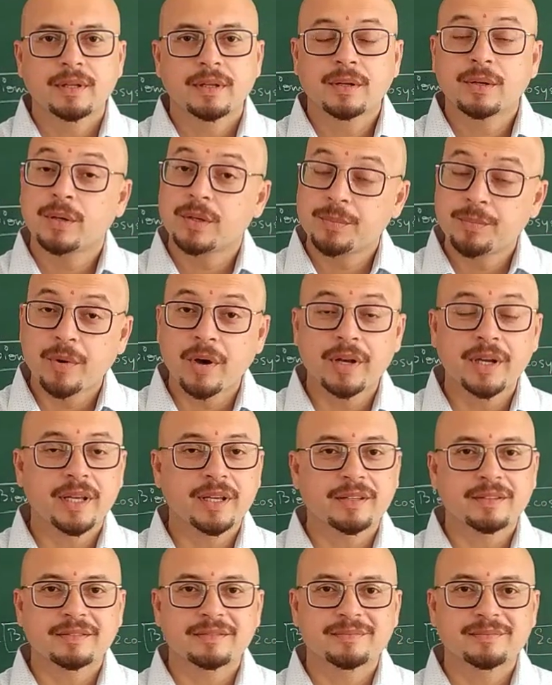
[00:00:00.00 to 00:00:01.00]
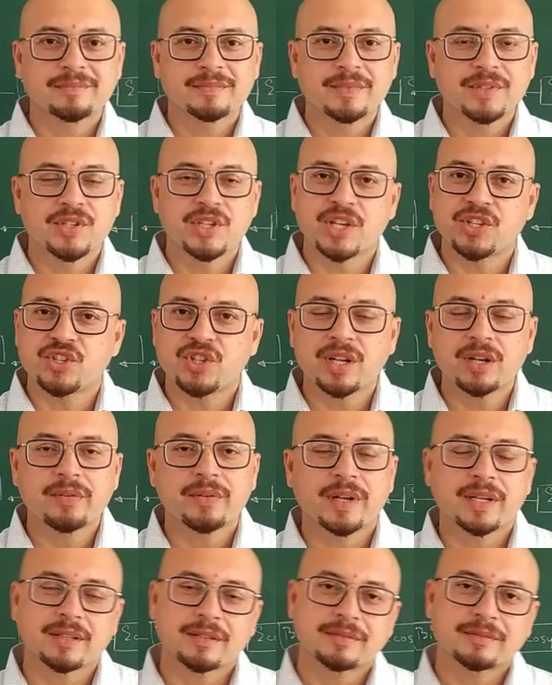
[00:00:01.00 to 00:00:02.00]
Good morning, dear
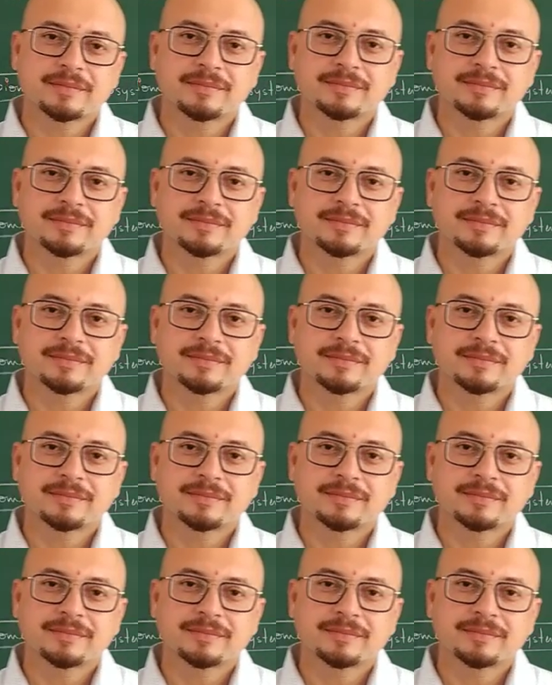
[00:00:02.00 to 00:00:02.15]
children.